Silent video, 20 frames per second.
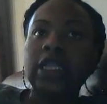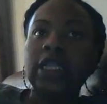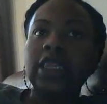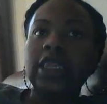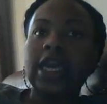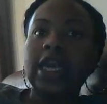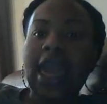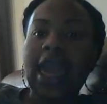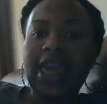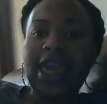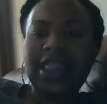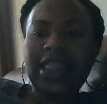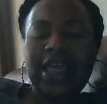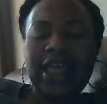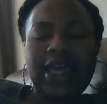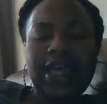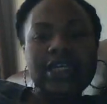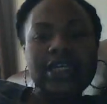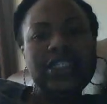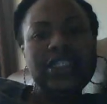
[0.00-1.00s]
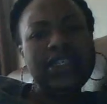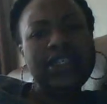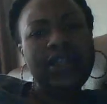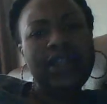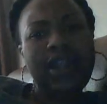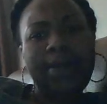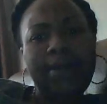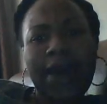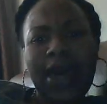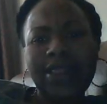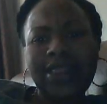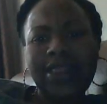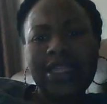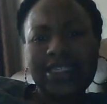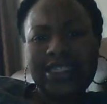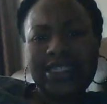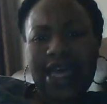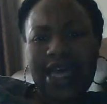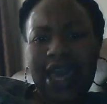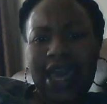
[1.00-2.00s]
The cake thing is still about
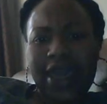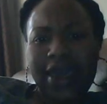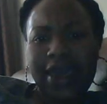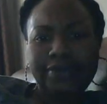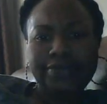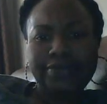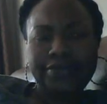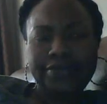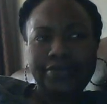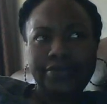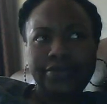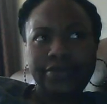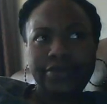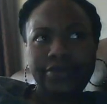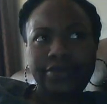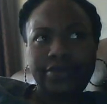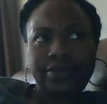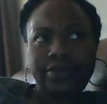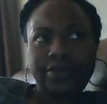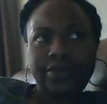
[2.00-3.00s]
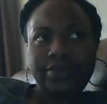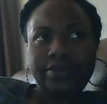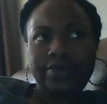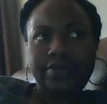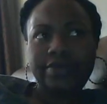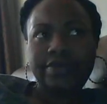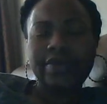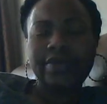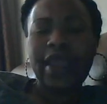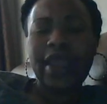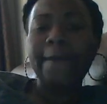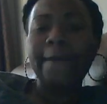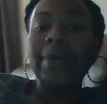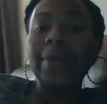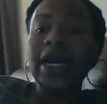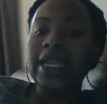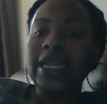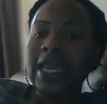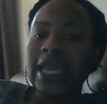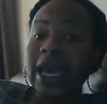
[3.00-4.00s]
the same.
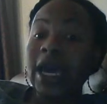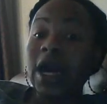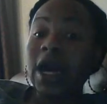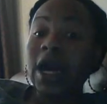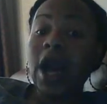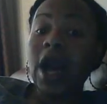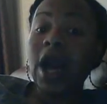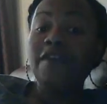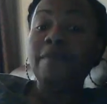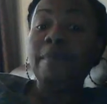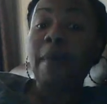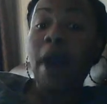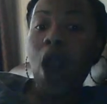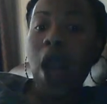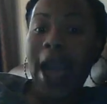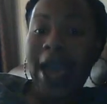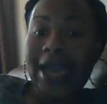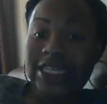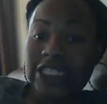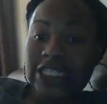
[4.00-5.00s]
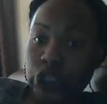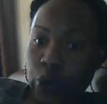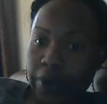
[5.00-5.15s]
But now I've bought ice